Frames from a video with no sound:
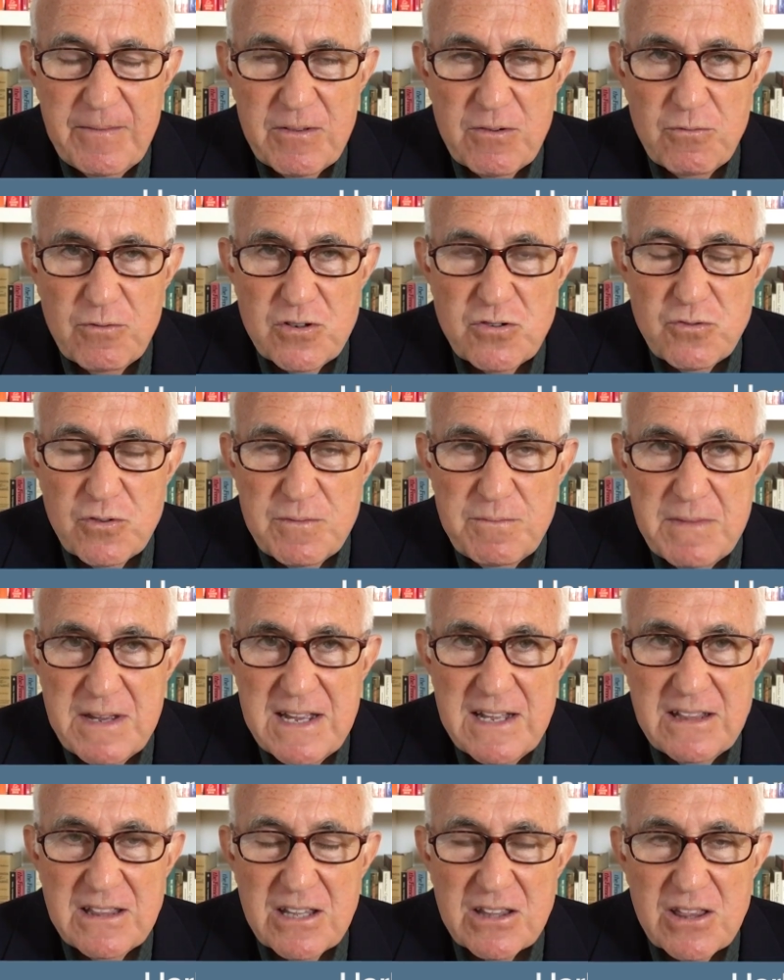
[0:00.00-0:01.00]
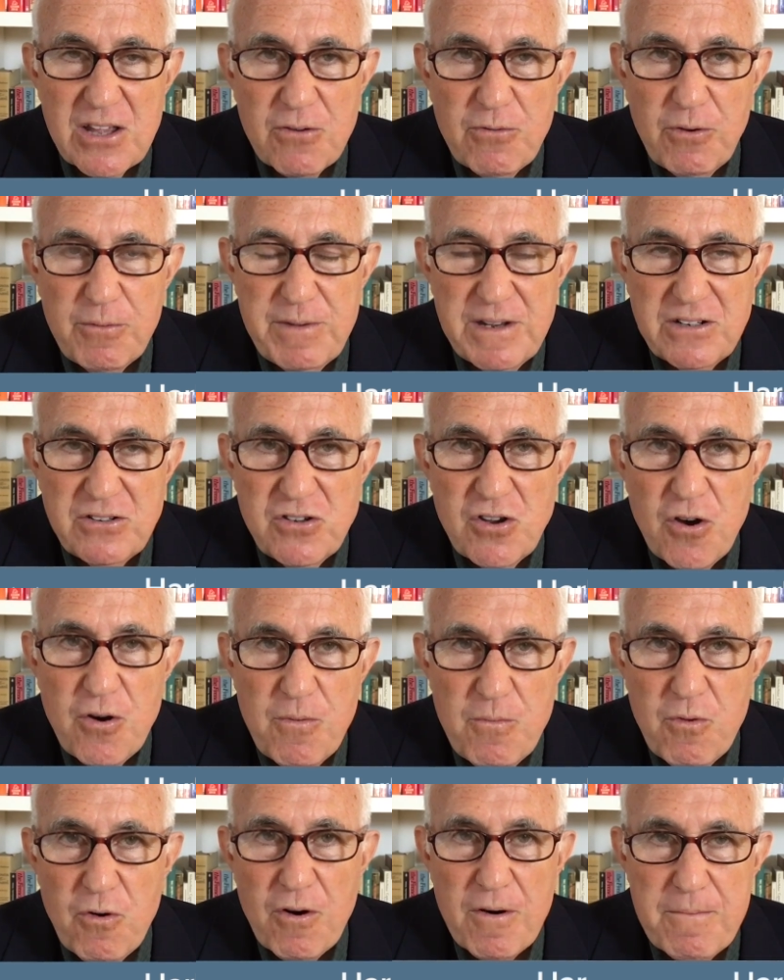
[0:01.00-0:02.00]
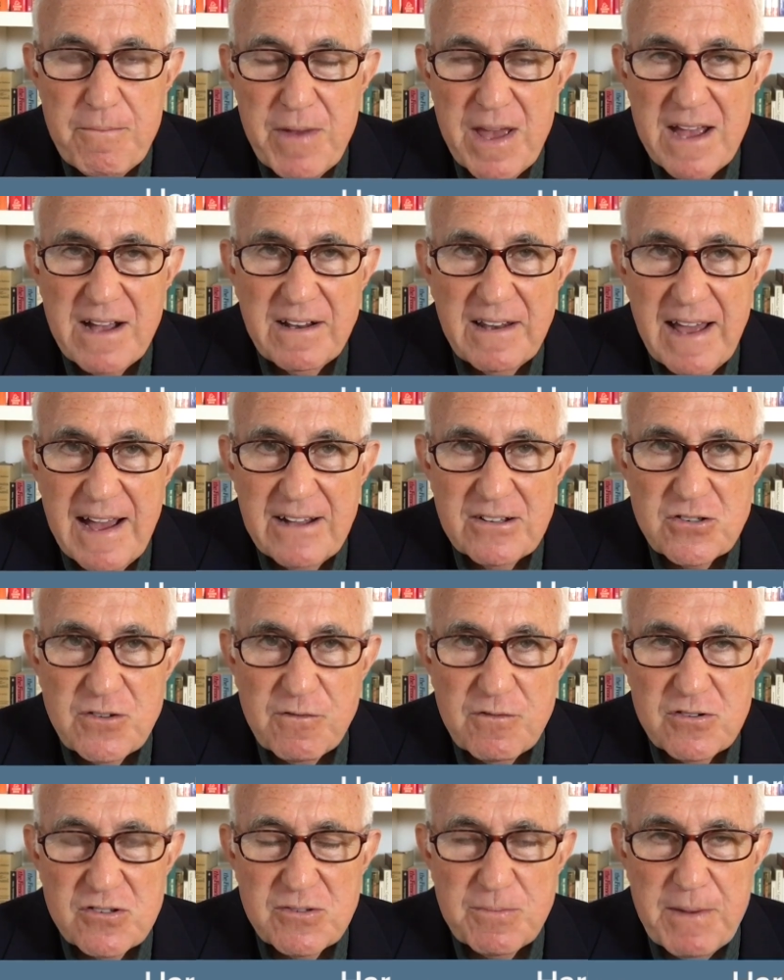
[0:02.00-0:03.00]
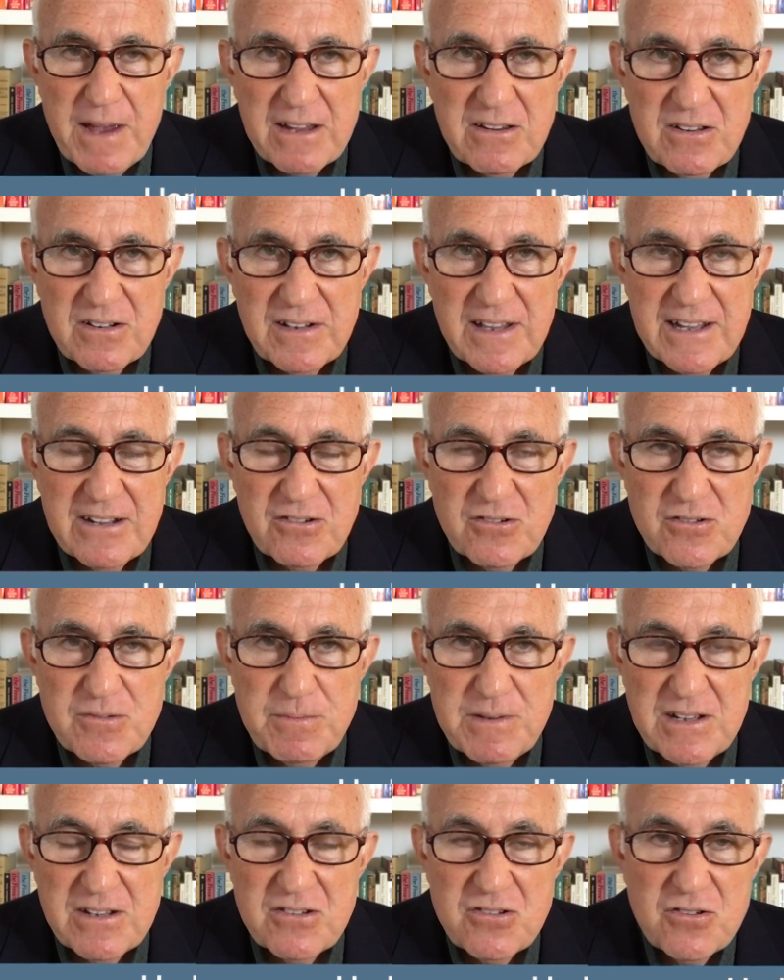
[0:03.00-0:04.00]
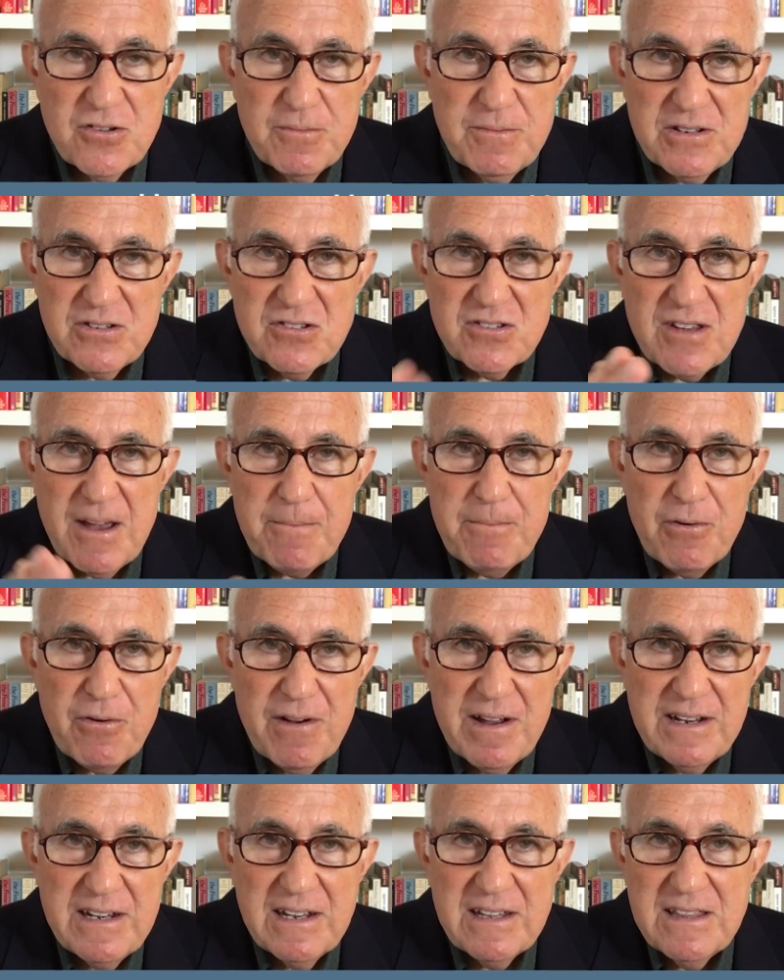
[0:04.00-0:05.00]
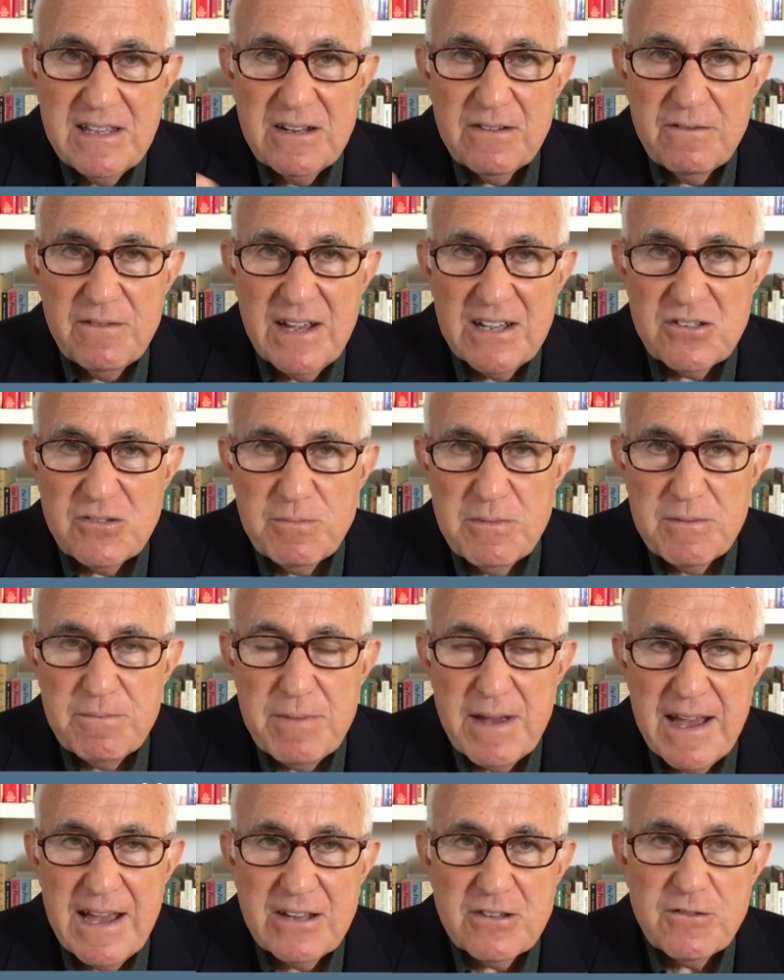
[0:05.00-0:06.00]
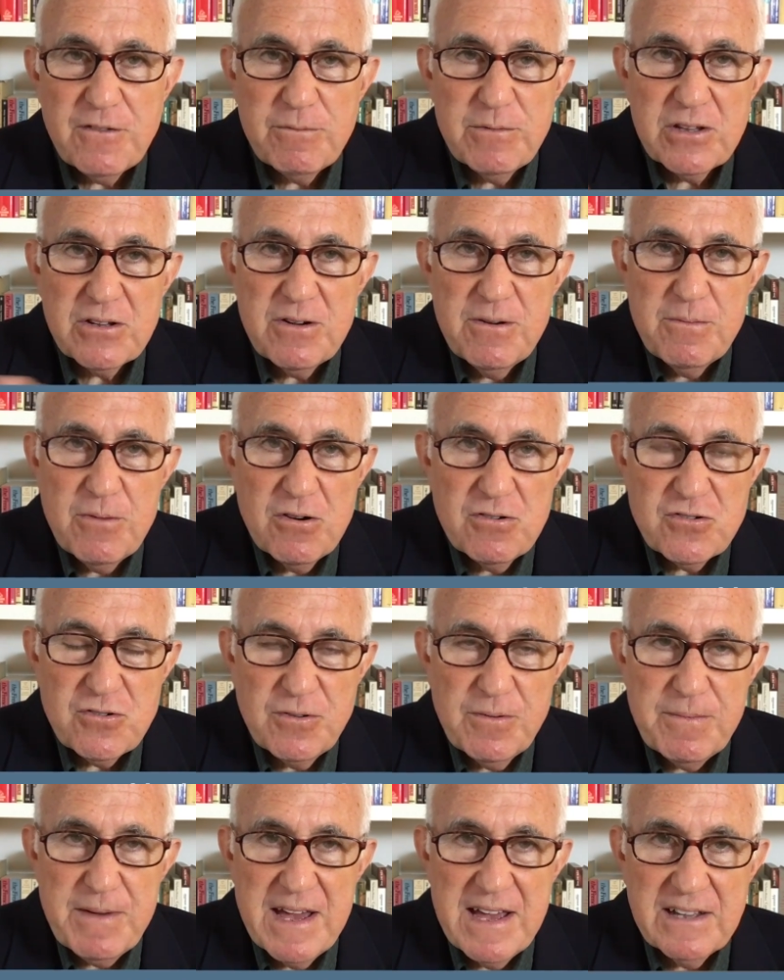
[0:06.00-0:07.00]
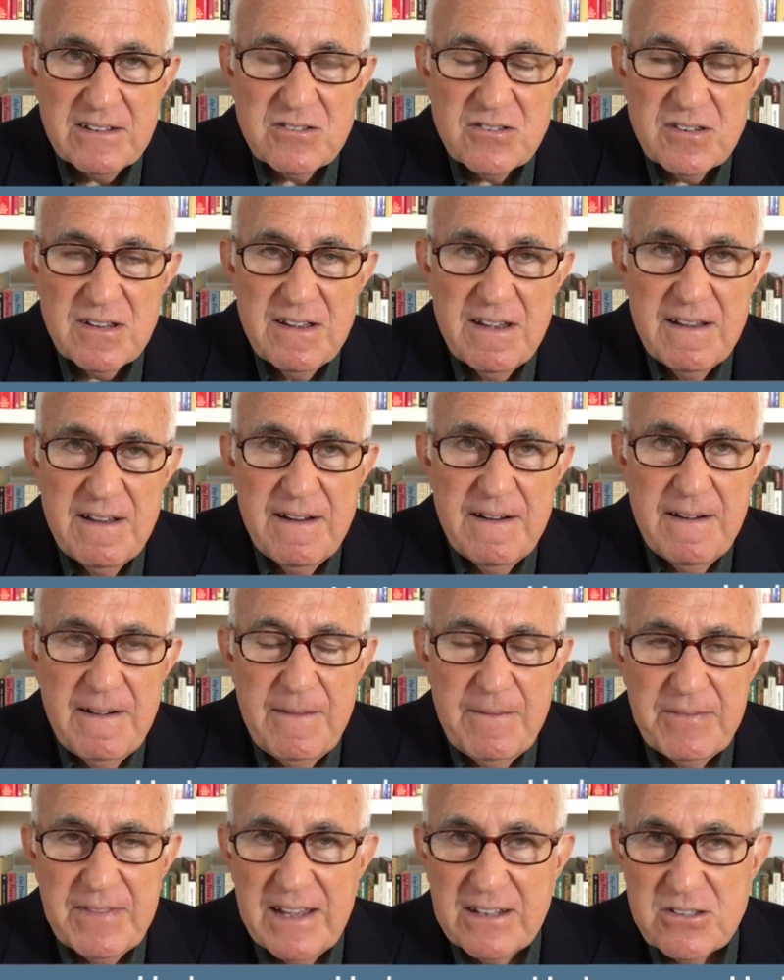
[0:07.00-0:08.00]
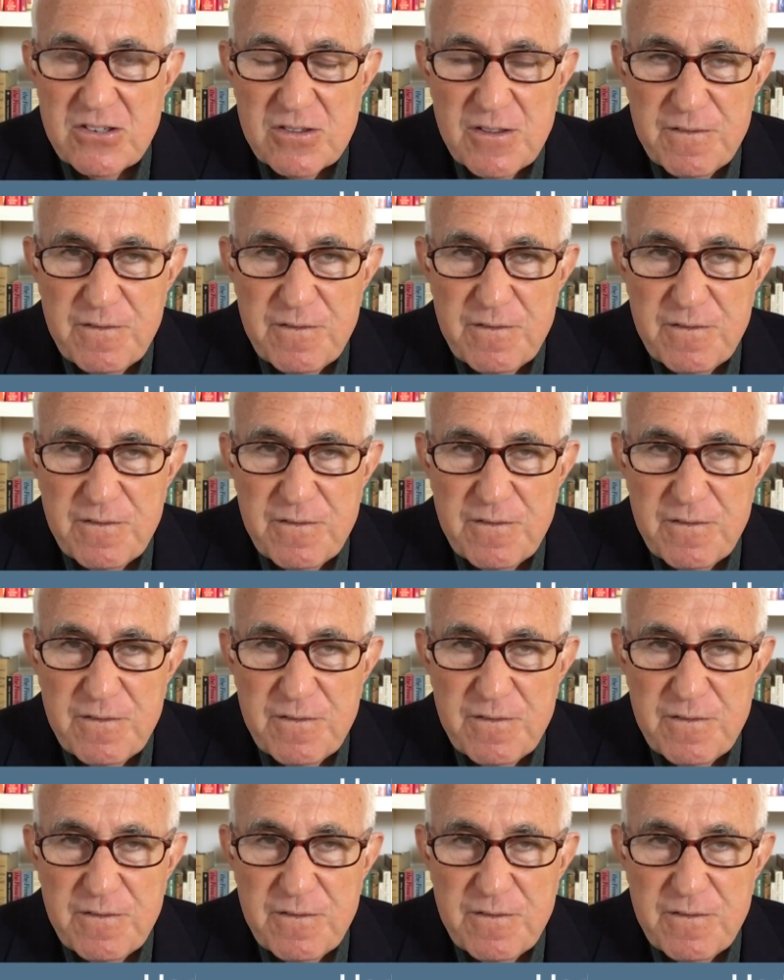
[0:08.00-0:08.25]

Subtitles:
which would mean that there will be no more bailouts for speculators because you'll be separating the investment banks from the commercial banks. That's the